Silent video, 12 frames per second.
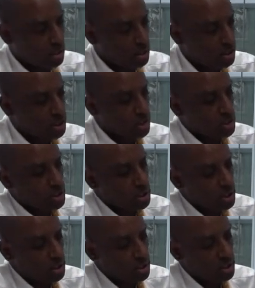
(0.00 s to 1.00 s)
As you can see
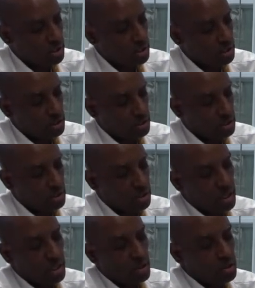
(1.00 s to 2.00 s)
here, there's
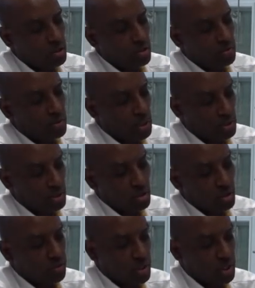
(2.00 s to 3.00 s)
lots
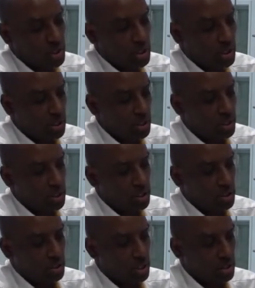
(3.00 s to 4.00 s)
of resin here.
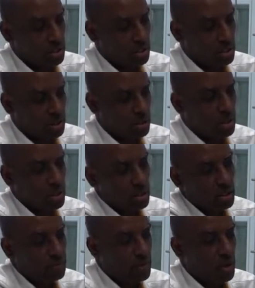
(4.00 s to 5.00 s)
It's not, and
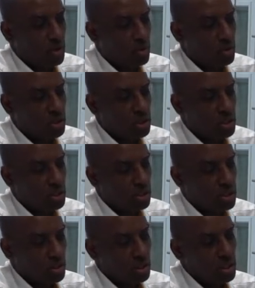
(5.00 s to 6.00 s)
the flow, the
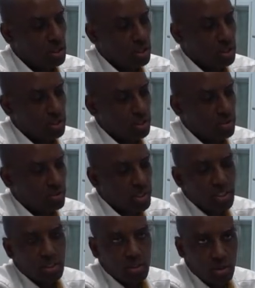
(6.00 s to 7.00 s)

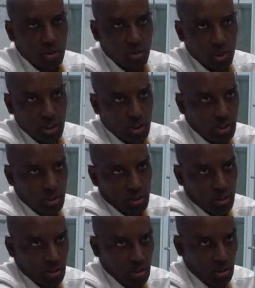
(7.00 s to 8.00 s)
resin is not
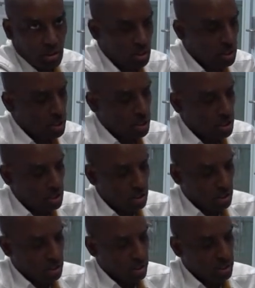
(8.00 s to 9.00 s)
consistent.
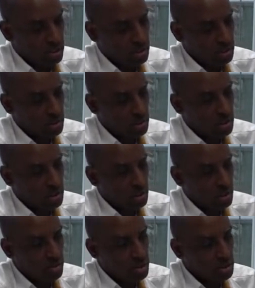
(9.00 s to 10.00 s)
And
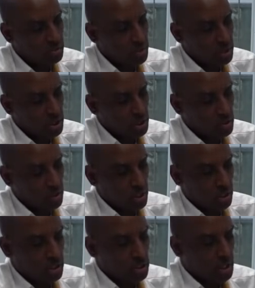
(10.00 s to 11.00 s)
the reason for this
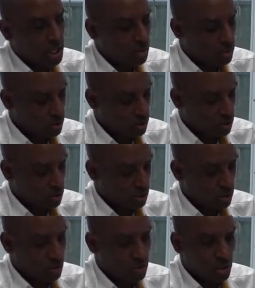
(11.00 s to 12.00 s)
one is I was
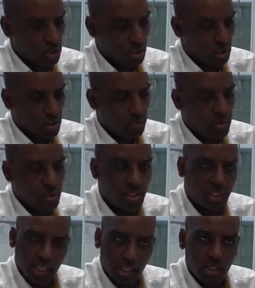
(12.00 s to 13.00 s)
using a very
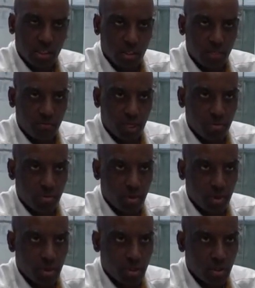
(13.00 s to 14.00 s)
thick fiber,
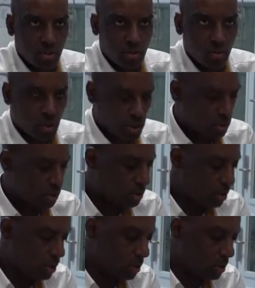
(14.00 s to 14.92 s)
which is